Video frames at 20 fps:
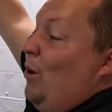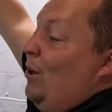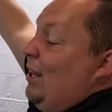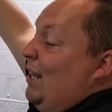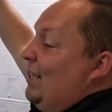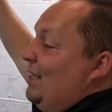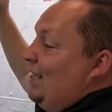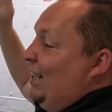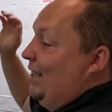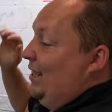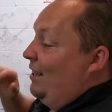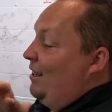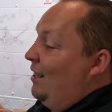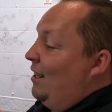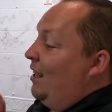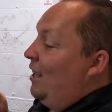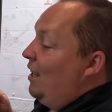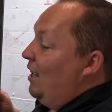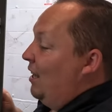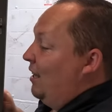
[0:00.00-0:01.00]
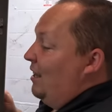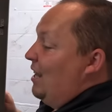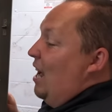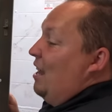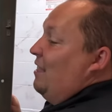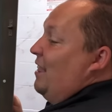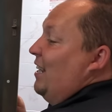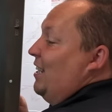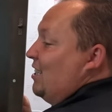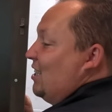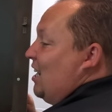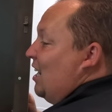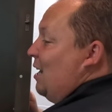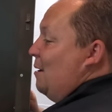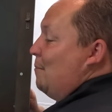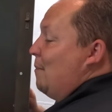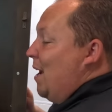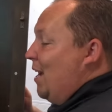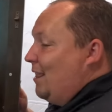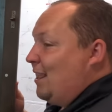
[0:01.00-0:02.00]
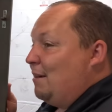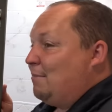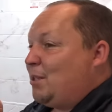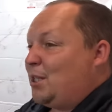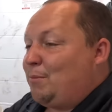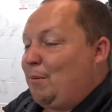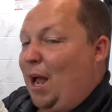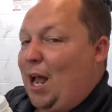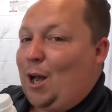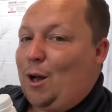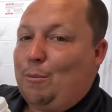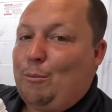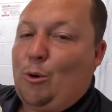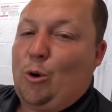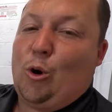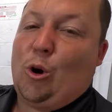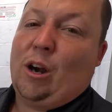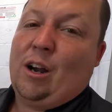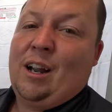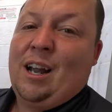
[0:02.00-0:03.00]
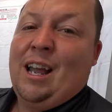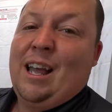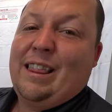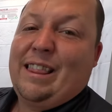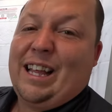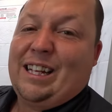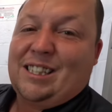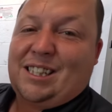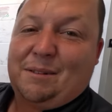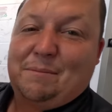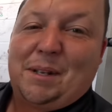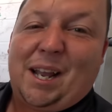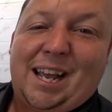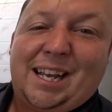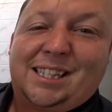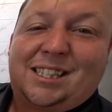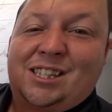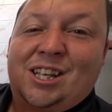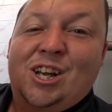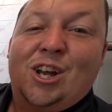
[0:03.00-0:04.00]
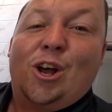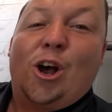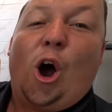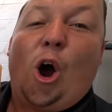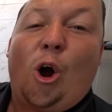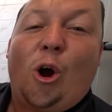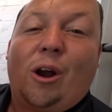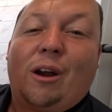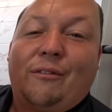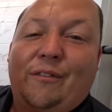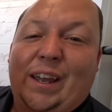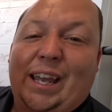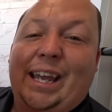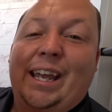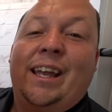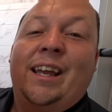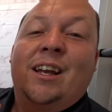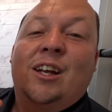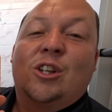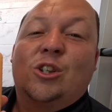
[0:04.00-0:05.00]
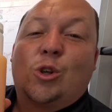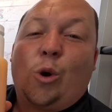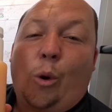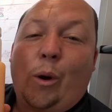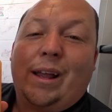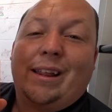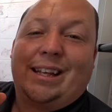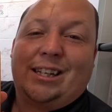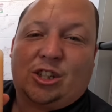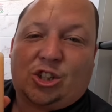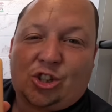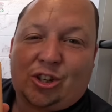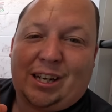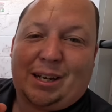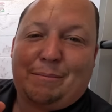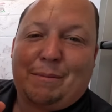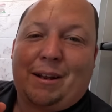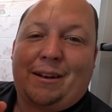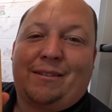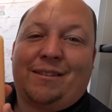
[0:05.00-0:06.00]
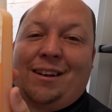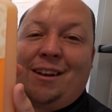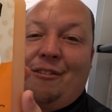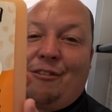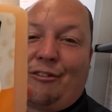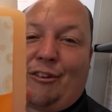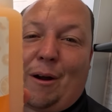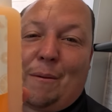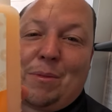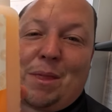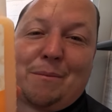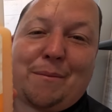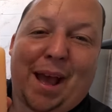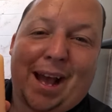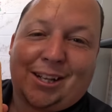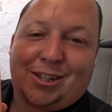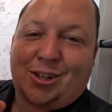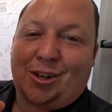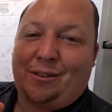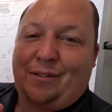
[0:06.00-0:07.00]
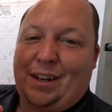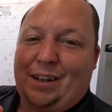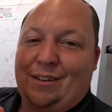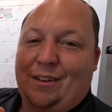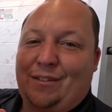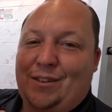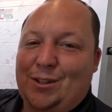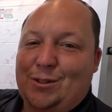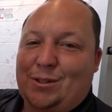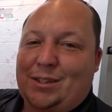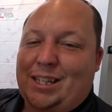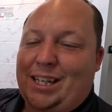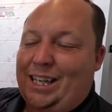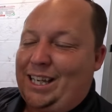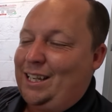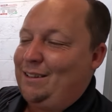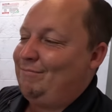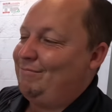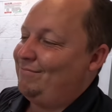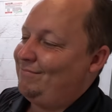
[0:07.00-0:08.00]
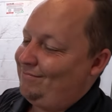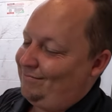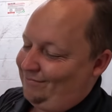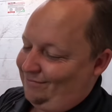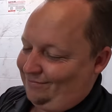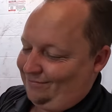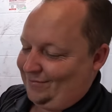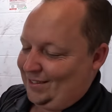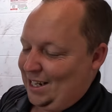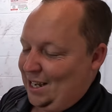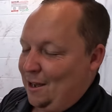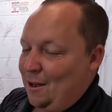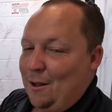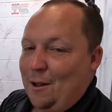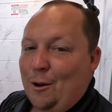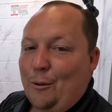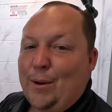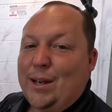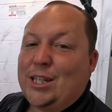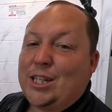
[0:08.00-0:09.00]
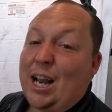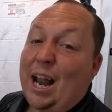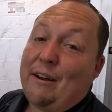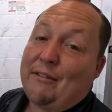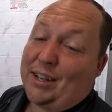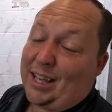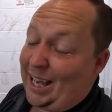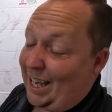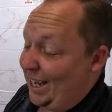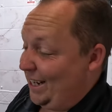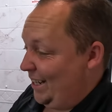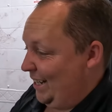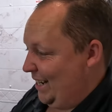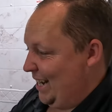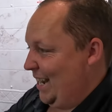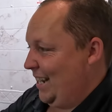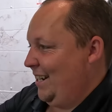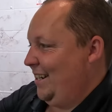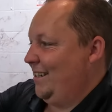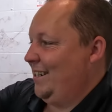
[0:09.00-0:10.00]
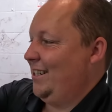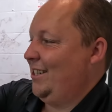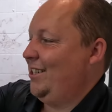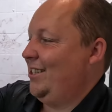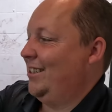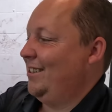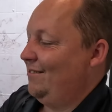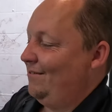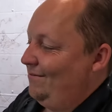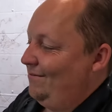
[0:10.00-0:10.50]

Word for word: well, listen, nothing's going to make them smile more than some nice RV toilet treatment from the Matt's RV Reviews team. We should have a candy cane edition.